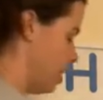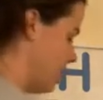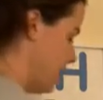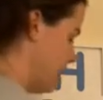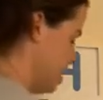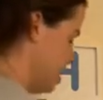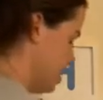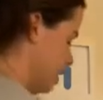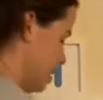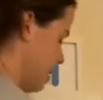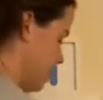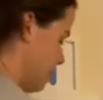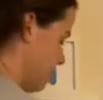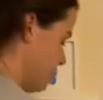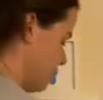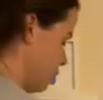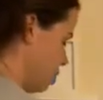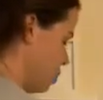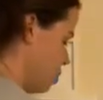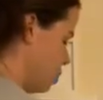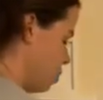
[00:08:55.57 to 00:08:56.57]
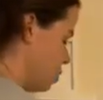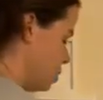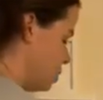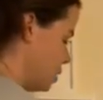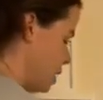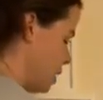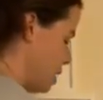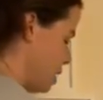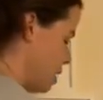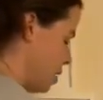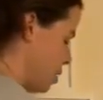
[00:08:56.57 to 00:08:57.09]
Is it nearer to
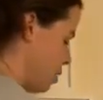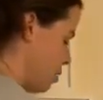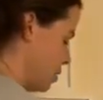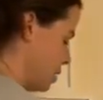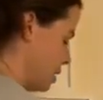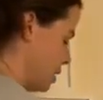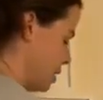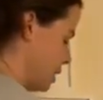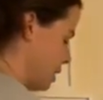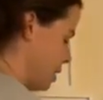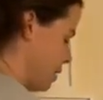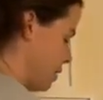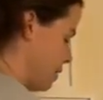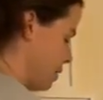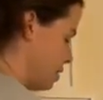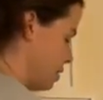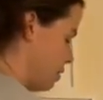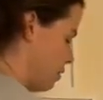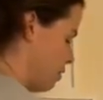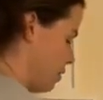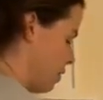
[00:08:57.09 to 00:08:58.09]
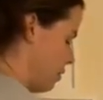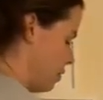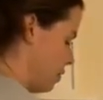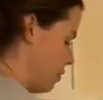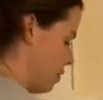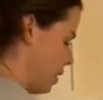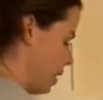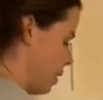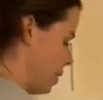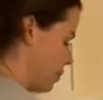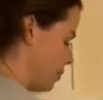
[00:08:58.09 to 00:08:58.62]
40 or is it nearer to
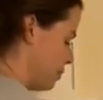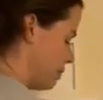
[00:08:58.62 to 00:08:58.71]
50?